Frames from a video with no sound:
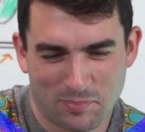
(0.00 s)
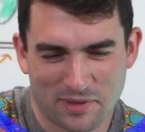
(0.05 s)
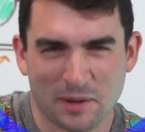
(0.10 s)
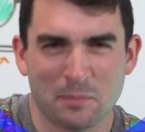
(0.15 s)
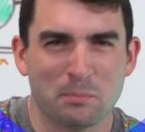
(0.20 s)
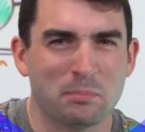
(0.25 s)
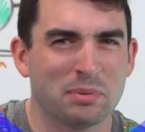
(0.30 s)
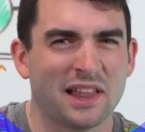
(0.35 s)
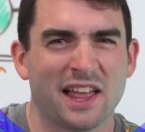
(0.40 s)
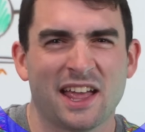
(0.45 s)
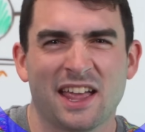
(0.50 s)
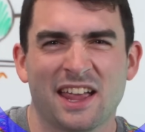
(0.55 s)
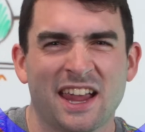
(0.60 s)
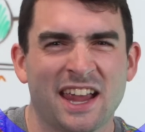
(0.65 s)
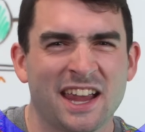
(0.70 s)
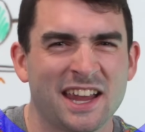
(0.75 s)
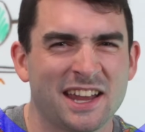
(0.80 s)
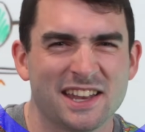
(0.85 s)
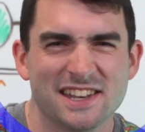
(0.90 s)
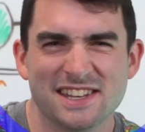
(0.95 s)
big
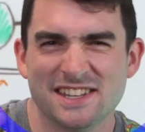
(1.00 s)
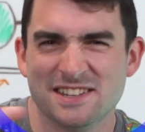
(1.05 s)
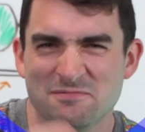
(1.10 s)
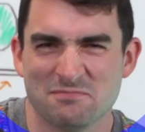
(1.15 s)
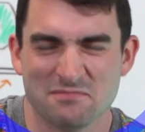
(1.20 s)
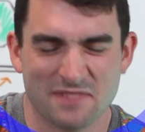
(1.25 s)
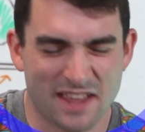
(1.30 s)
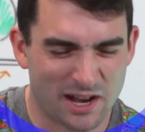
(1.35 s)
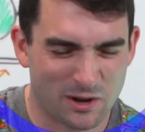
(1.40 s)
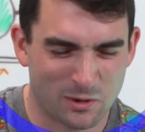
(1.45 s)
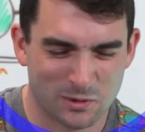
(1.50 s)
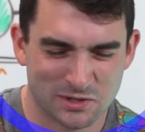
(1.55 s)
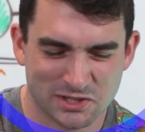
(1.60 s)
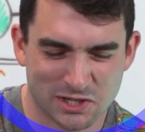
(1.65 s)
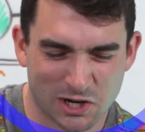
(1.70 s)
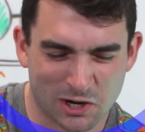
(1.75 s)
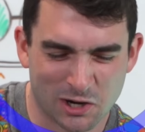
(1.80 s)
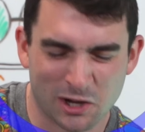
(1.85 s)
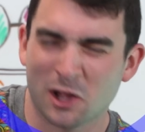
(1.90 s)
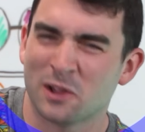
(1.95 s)
blade and it was
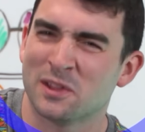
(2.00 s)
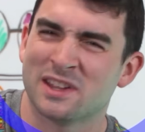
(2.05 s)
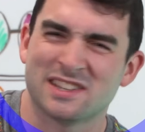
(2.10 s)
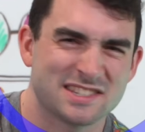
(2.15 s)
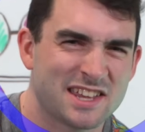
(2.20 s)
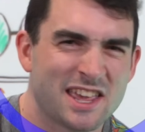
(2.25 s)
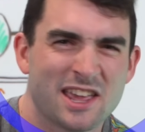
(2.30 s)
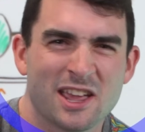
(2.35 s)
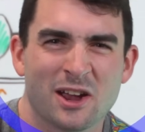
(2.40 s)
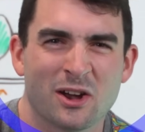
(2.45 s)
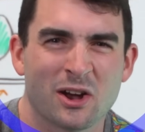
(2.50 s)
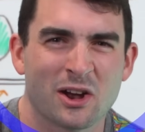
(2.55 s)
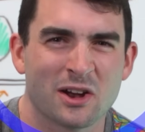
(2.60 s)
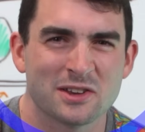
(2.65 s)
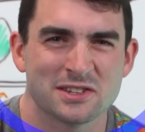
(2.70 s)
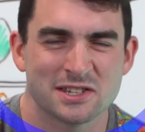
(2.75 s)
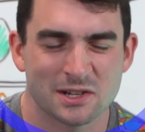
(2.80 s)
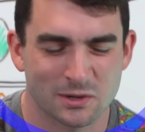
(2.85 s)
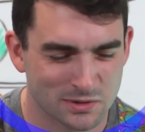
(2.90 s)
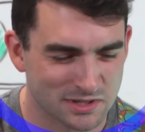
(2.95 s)
turning all these
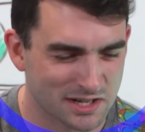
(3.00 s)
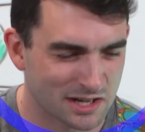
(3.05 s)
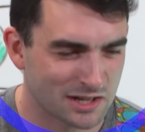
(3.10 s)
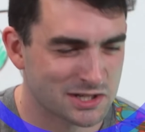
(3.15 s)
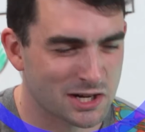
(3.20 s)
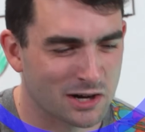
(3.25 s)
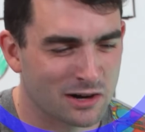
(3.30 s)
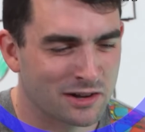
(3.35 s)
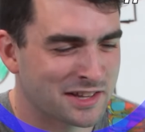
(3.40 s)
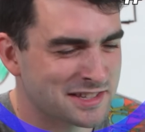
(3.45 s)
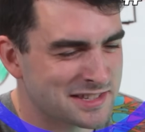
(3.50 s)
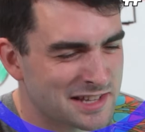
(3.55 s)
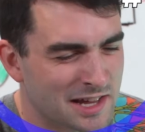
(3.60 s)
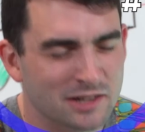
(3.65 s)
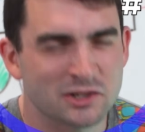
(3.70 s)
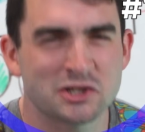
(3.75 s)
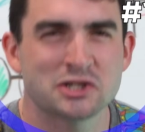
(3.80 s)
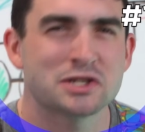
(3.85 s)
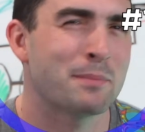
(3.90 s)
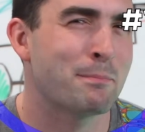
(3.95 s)
gears and it was gonna turn all those,
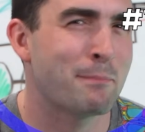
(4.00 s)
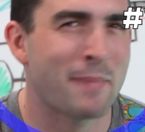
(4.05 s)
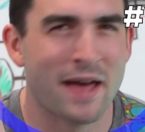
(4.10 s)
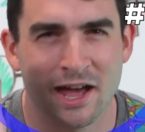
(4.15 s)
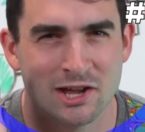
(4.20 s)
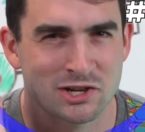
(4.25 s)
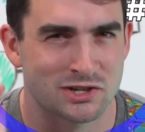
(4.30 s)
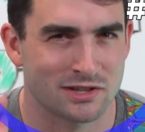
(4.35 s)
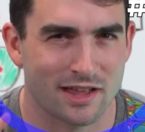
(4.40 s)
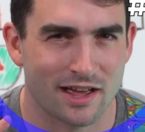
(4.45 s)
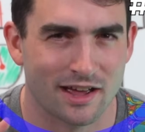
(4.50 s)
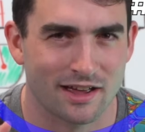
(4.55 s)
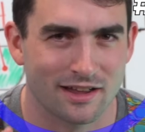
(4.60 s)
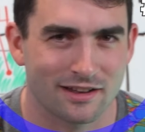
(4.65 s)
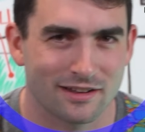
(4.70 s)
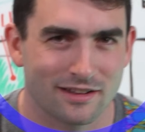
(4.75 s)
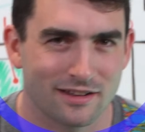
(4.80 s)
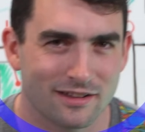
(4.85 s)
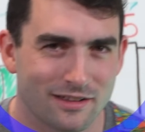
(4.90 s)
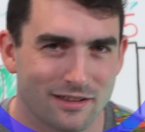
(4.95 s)
just imagine that.